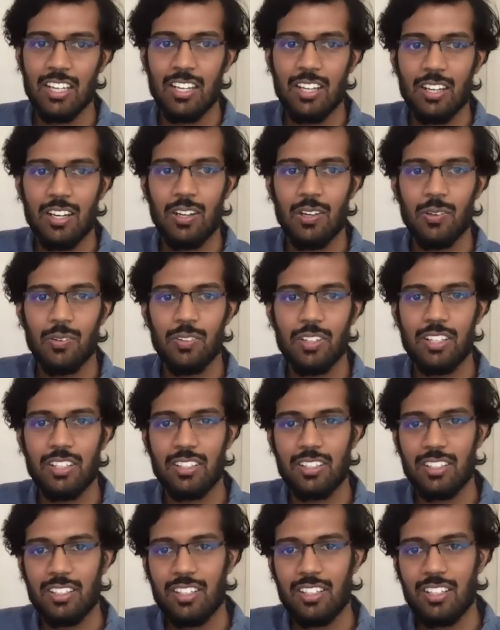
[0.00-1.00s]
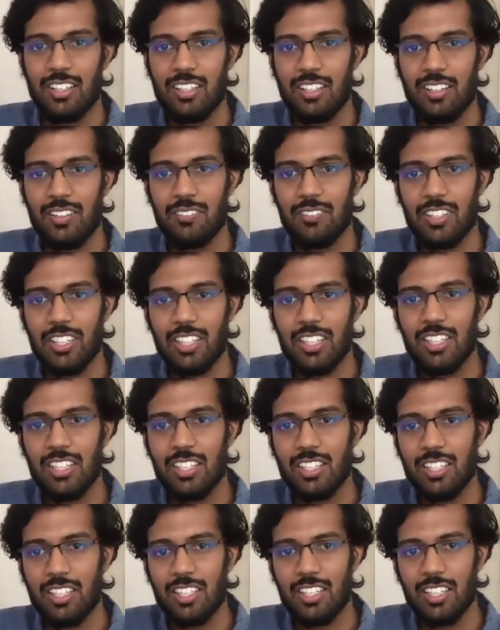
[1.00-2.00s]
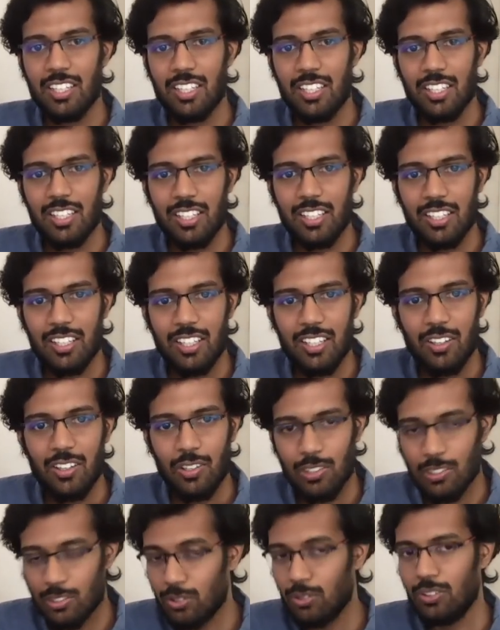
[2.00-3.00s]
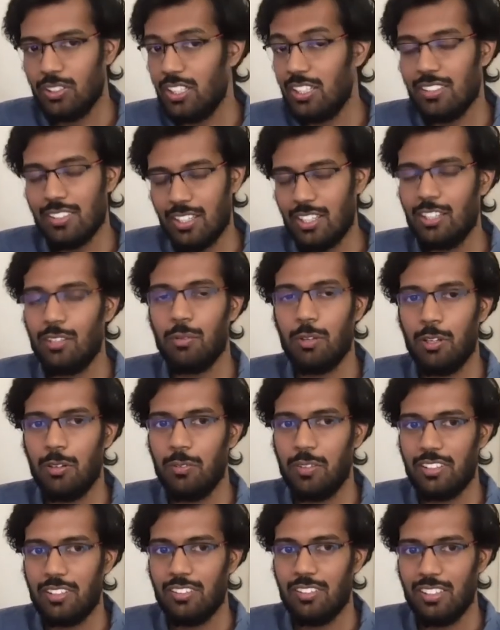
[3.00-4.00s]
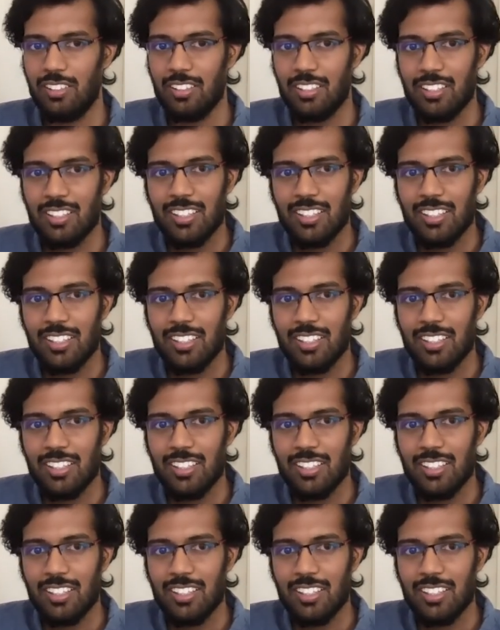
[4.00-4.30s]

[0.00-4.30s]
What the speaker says: However, we also, there is another problem actually.